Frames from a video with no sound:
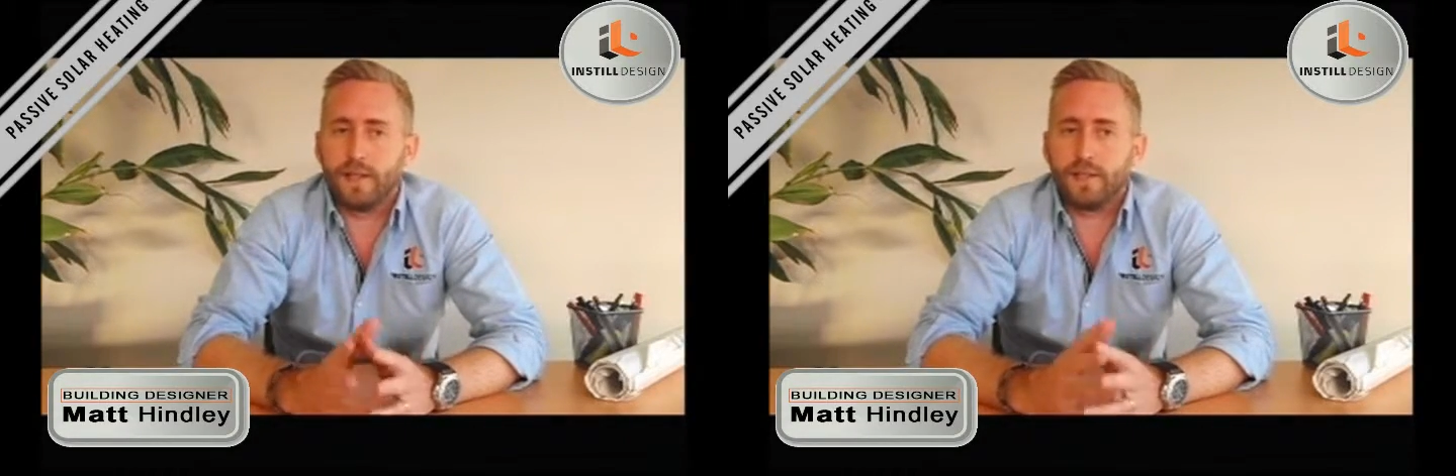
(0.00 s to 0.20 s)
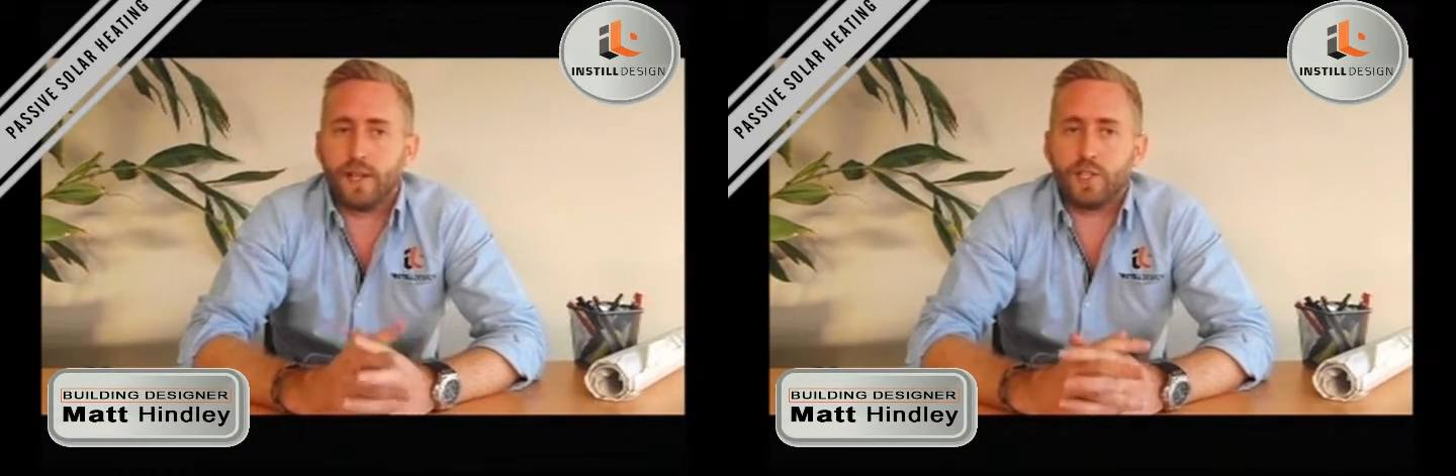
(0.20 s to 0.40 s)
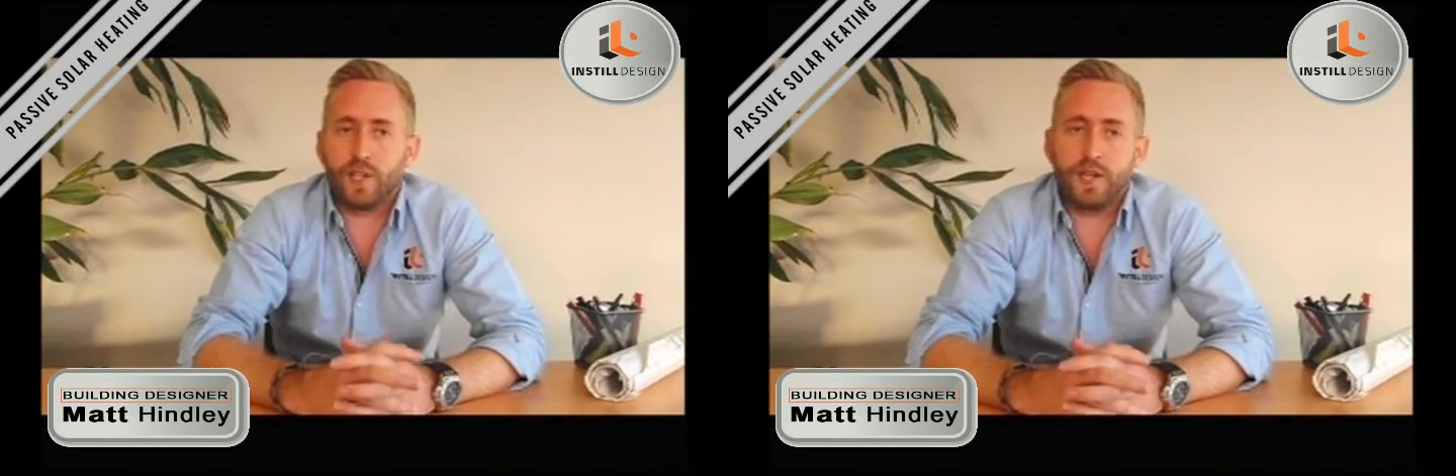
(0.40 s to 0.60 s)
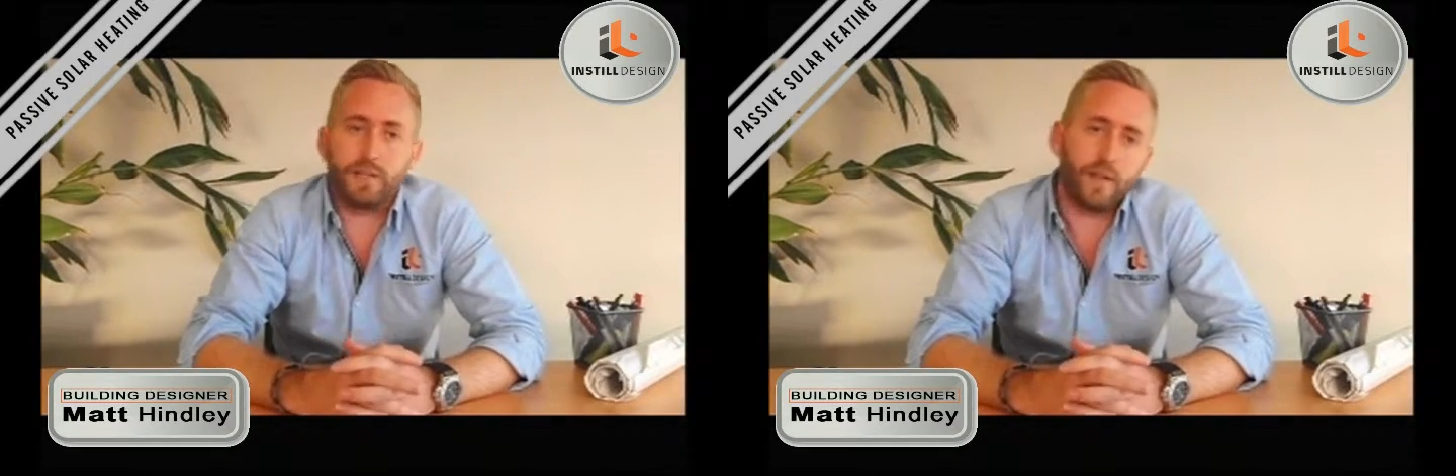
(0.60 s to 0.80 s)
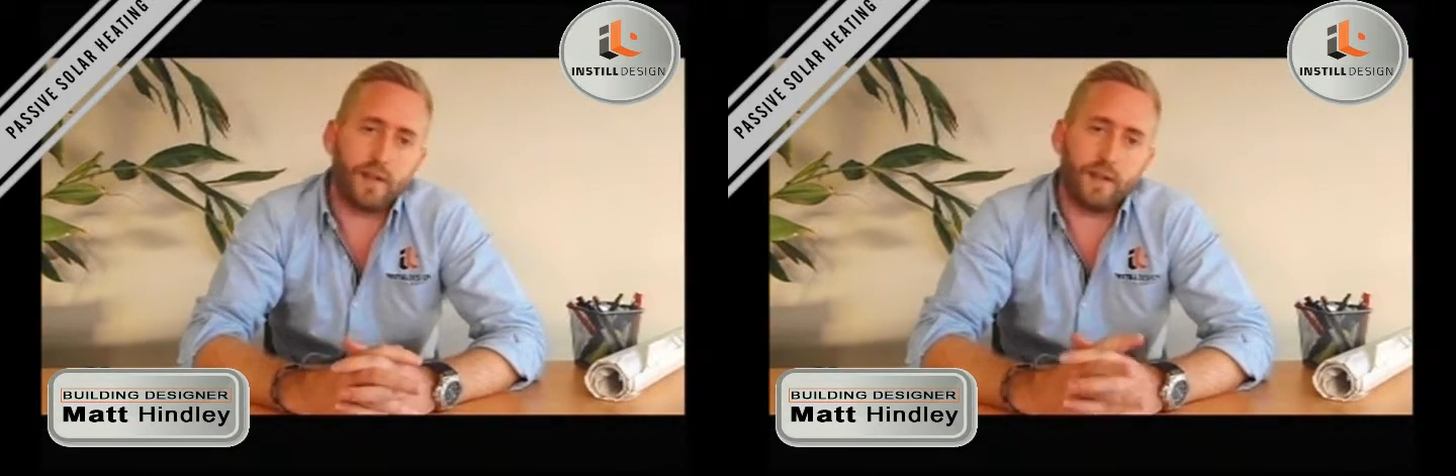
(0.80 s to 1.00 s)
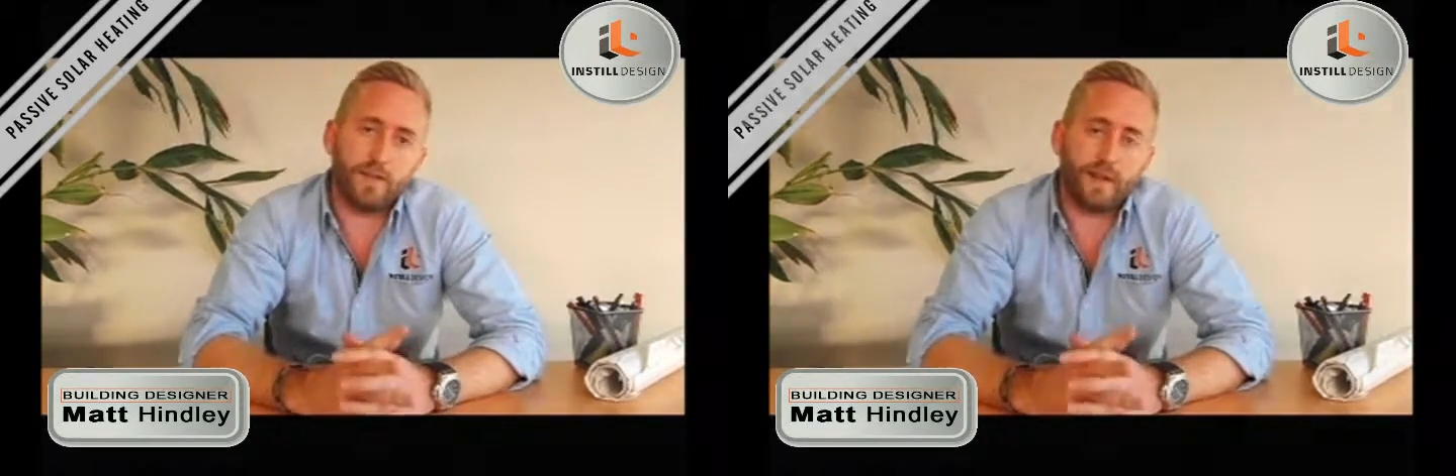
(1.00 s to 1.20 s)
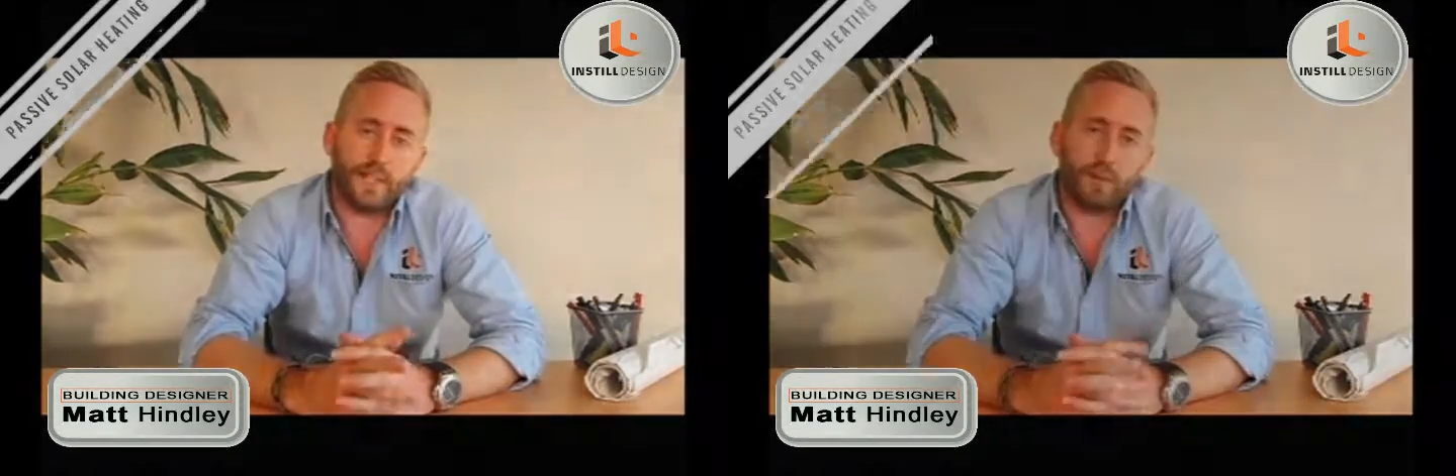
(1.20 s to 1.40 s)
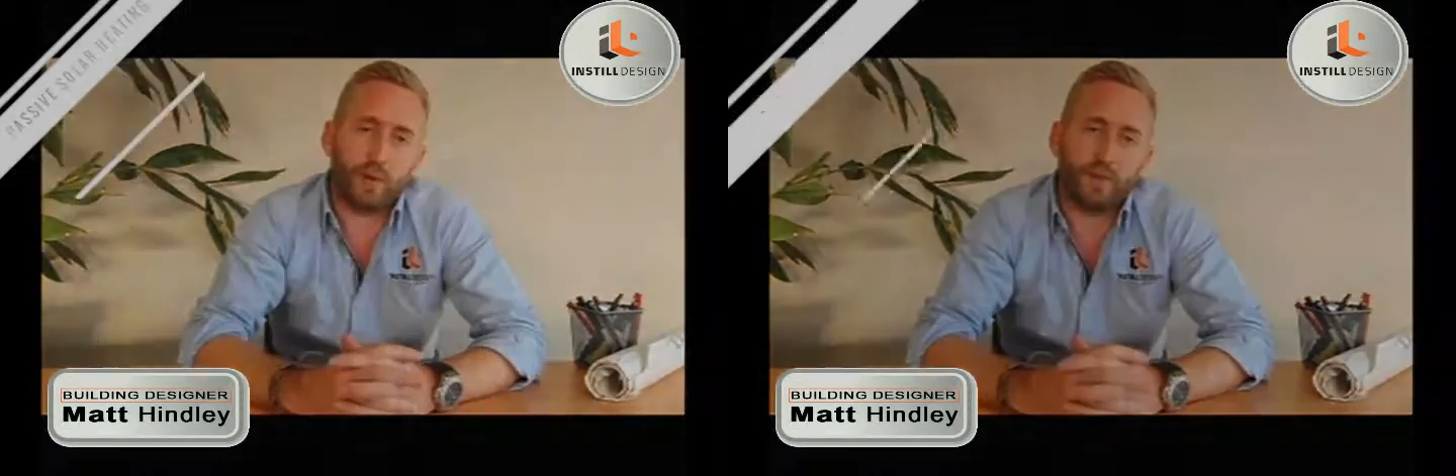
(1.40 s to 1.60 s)
such as the
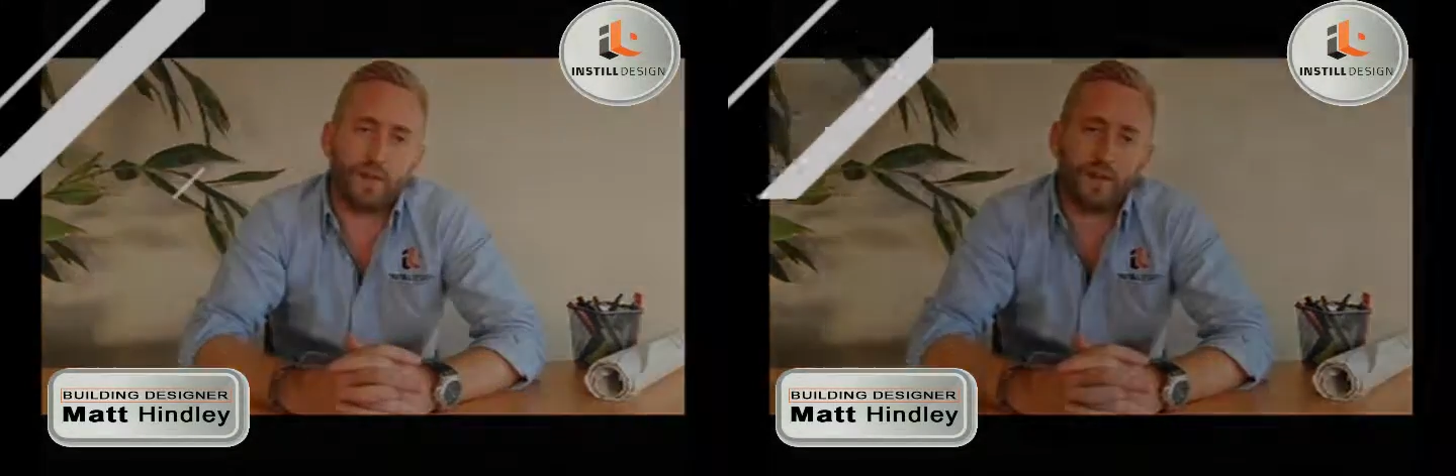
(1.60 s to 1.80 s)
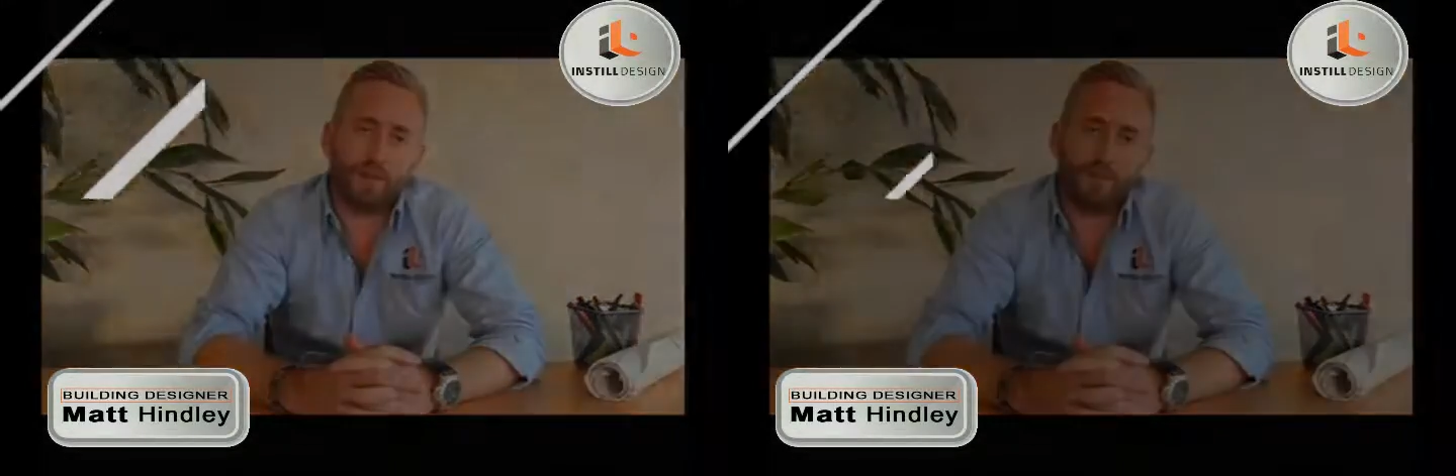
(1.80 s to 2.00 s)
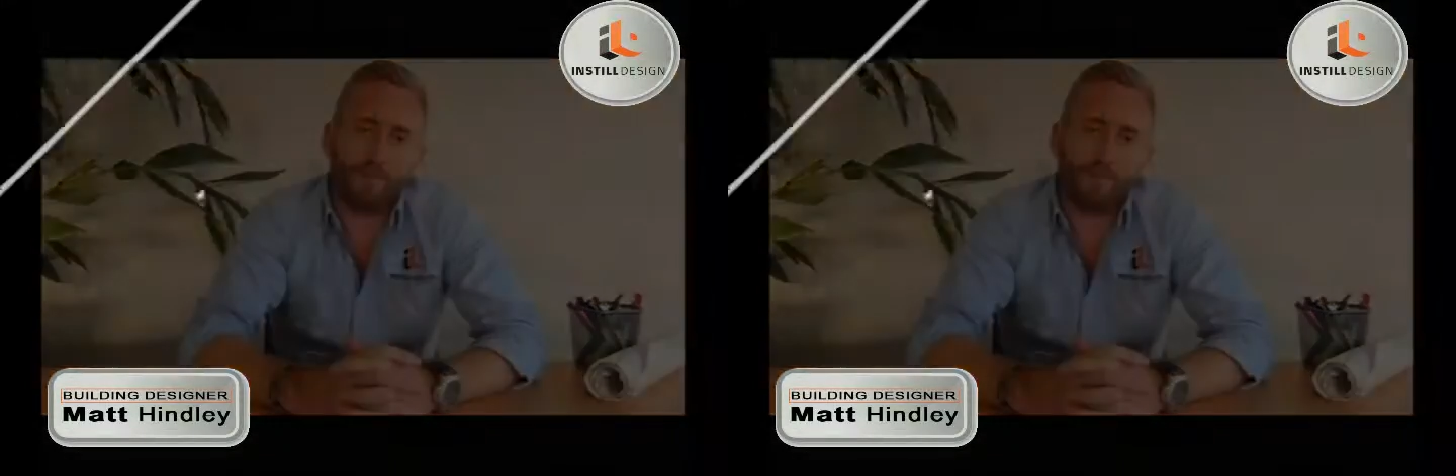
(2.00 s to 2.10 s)
face brick feature wall.